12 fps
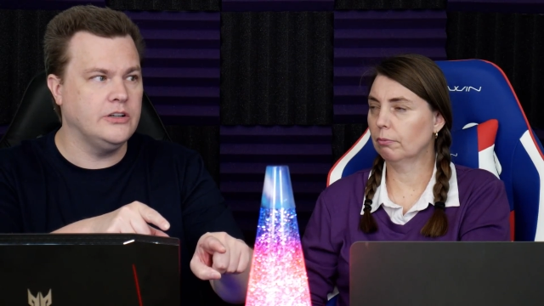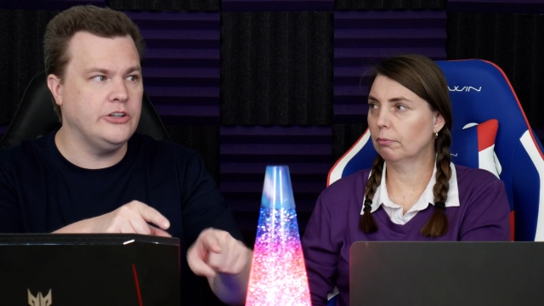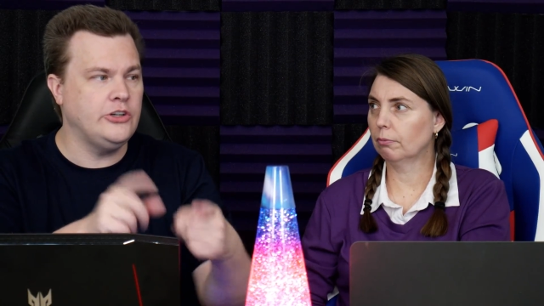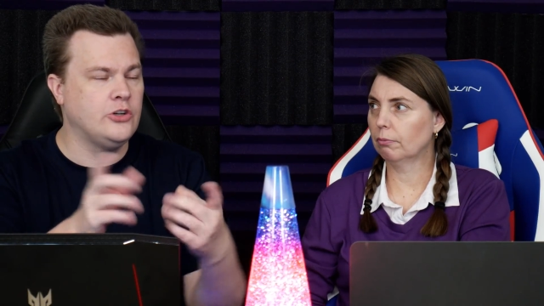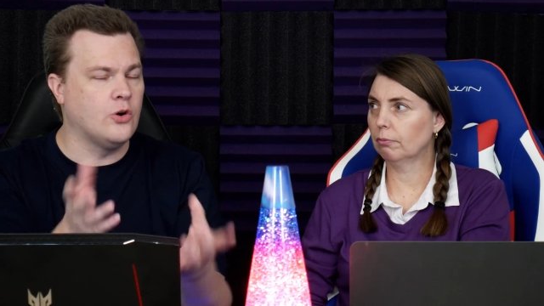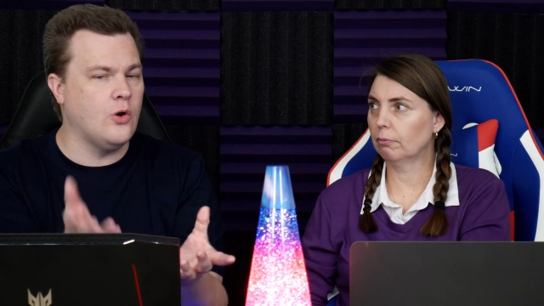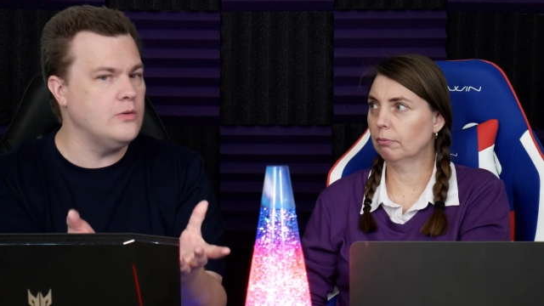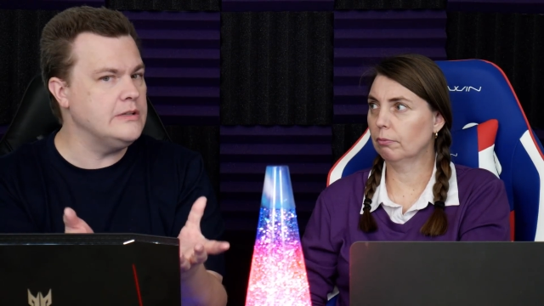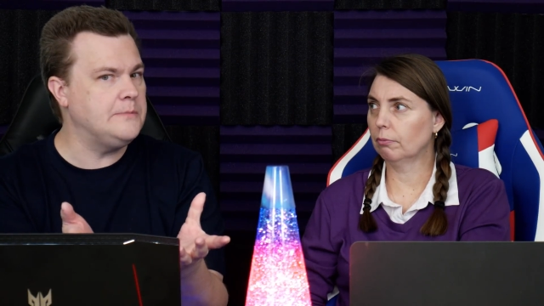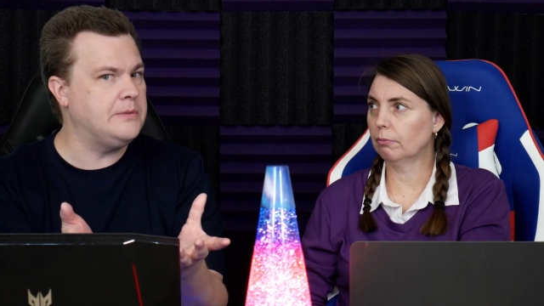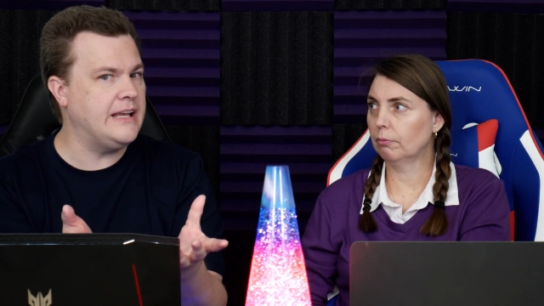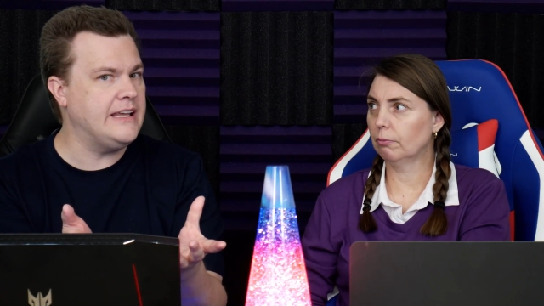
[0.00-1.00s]
Speaker 1: you're
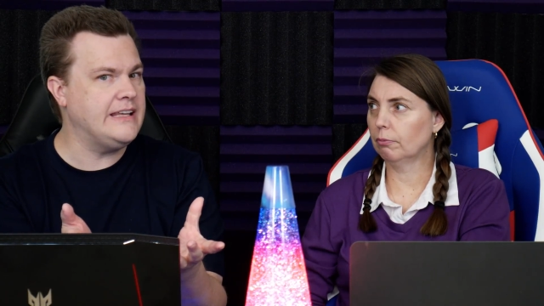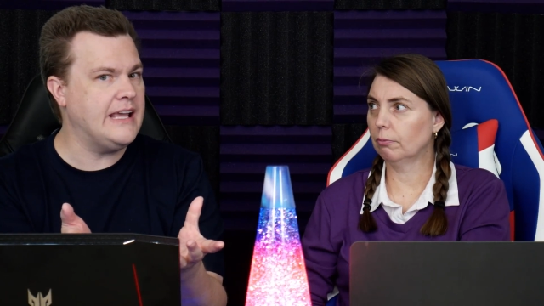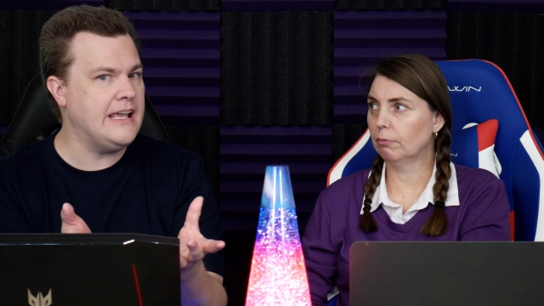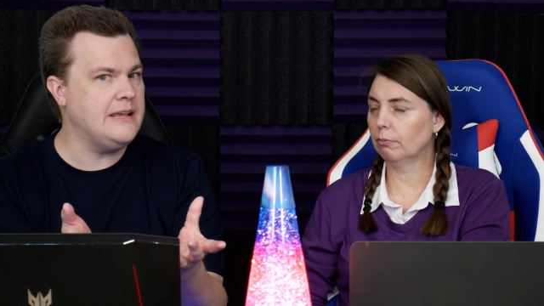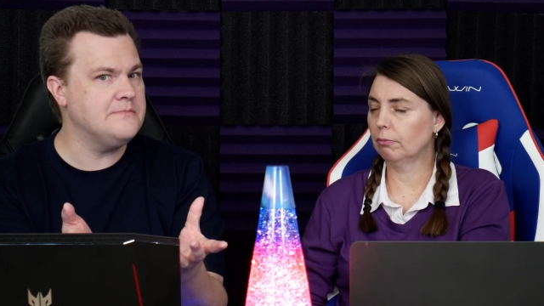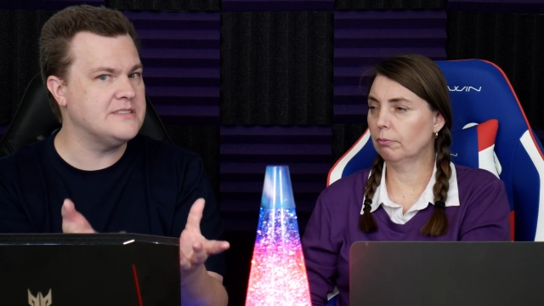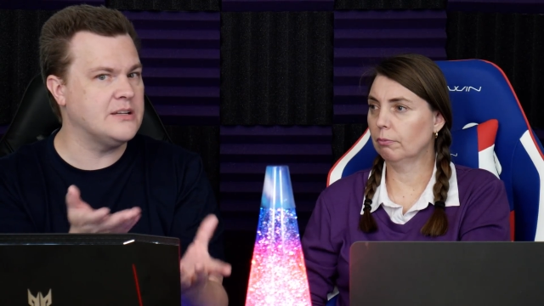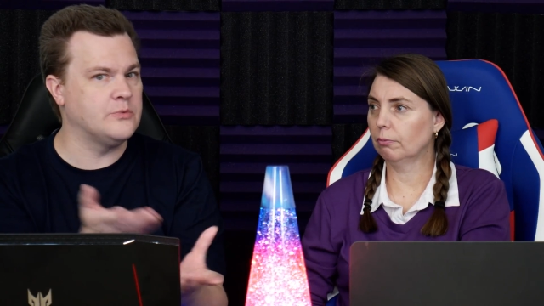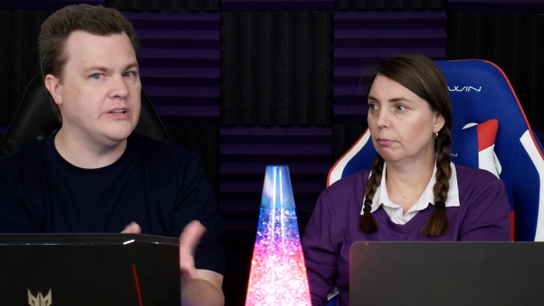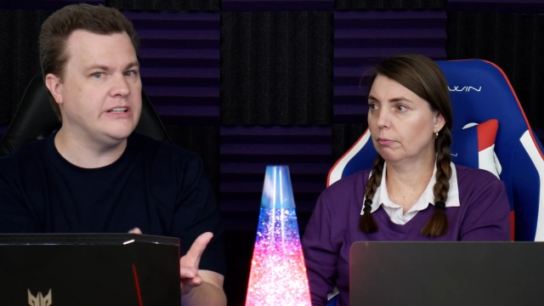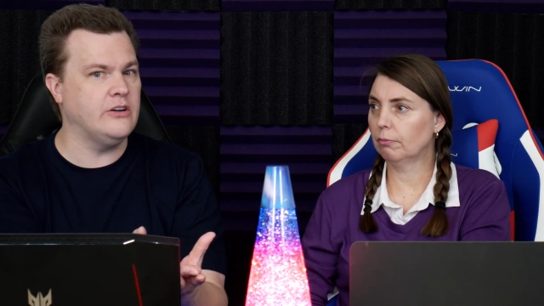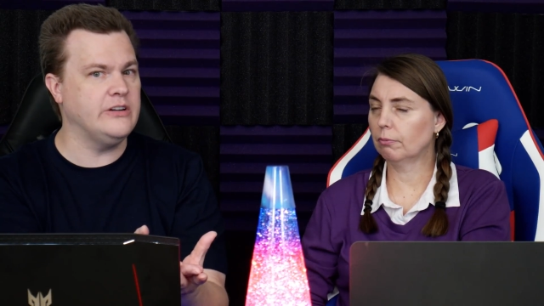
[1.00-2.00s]
only playing games that
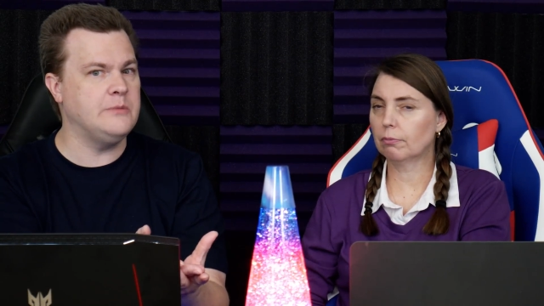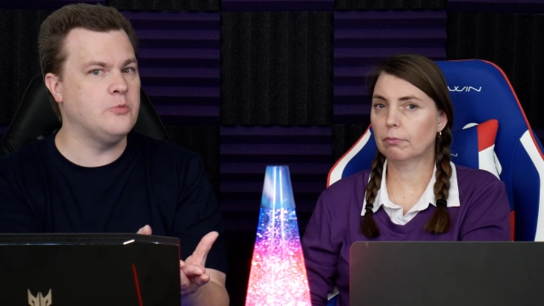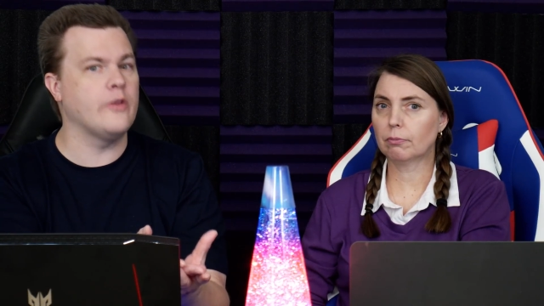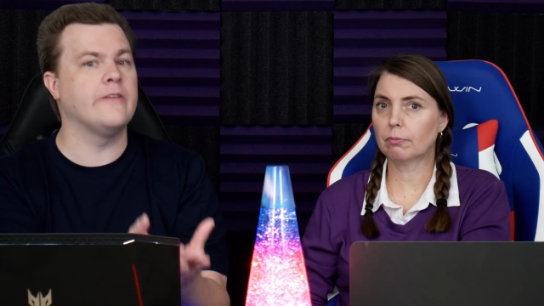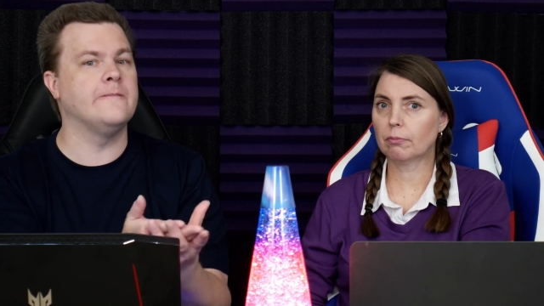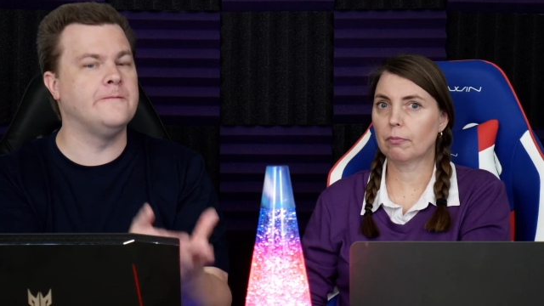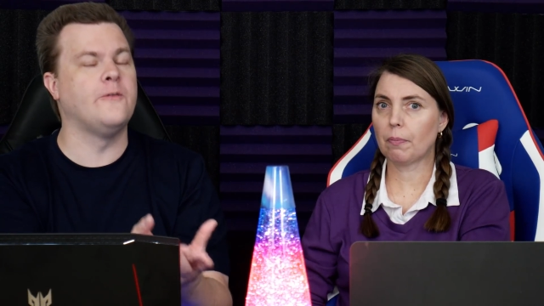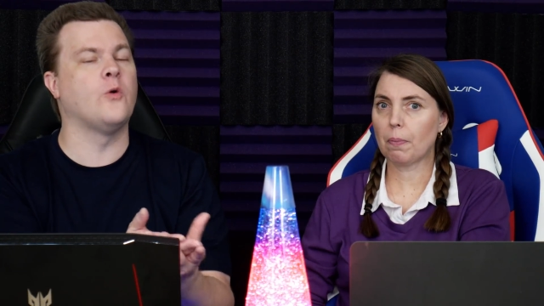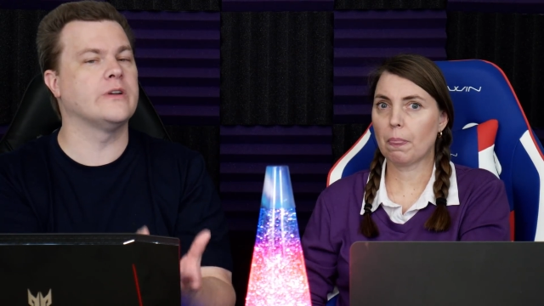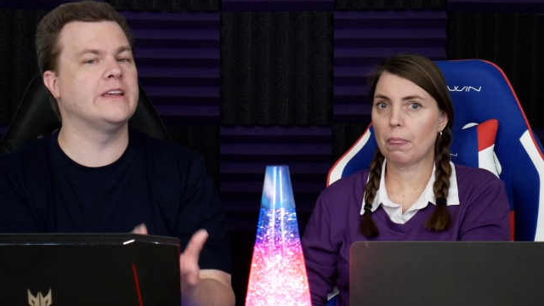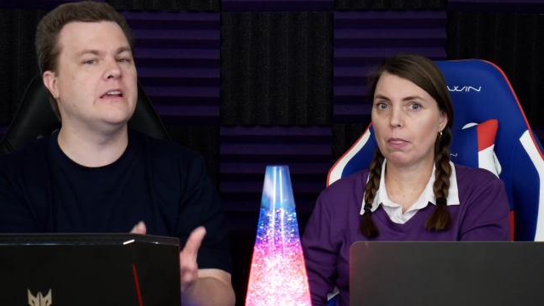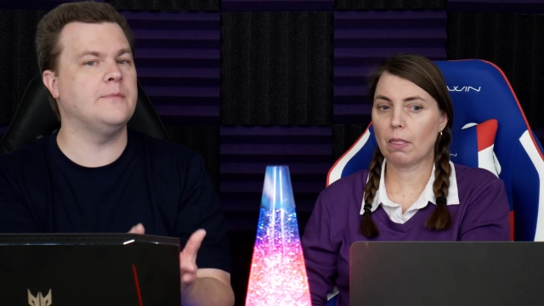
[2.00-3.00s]
really don't need more than
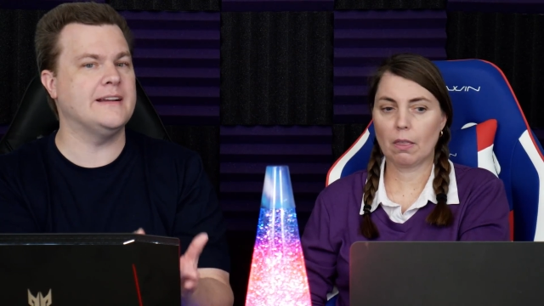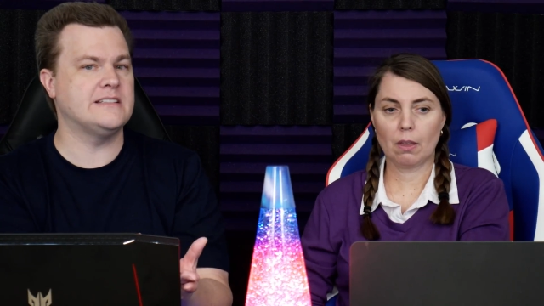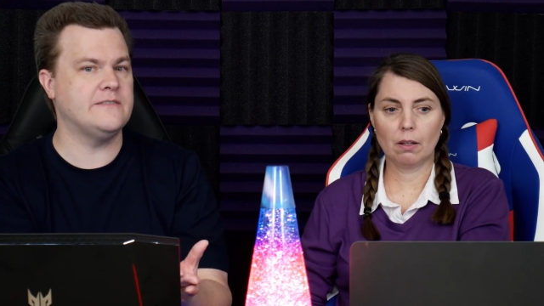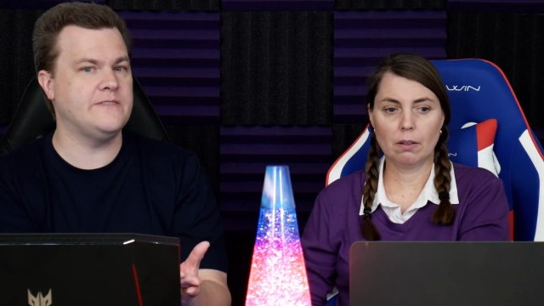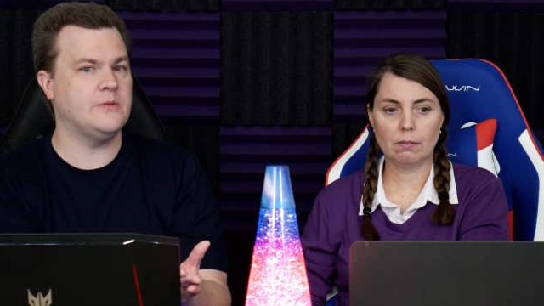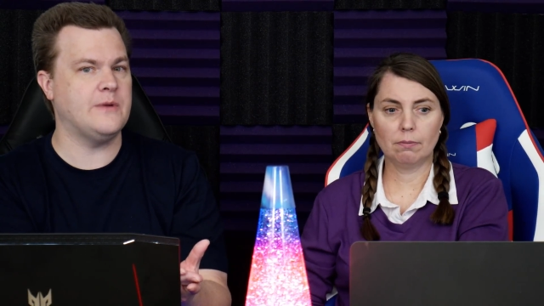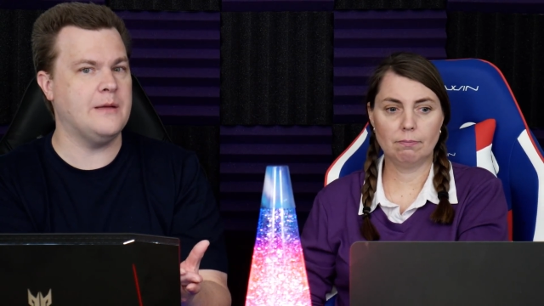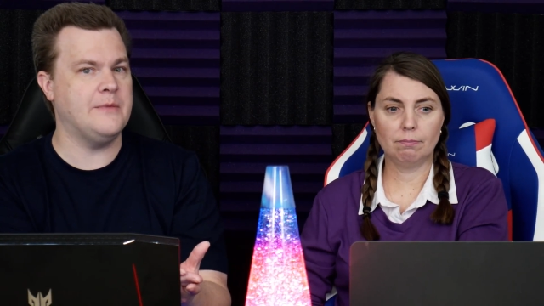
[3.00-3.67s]
four gigabytes of V RAM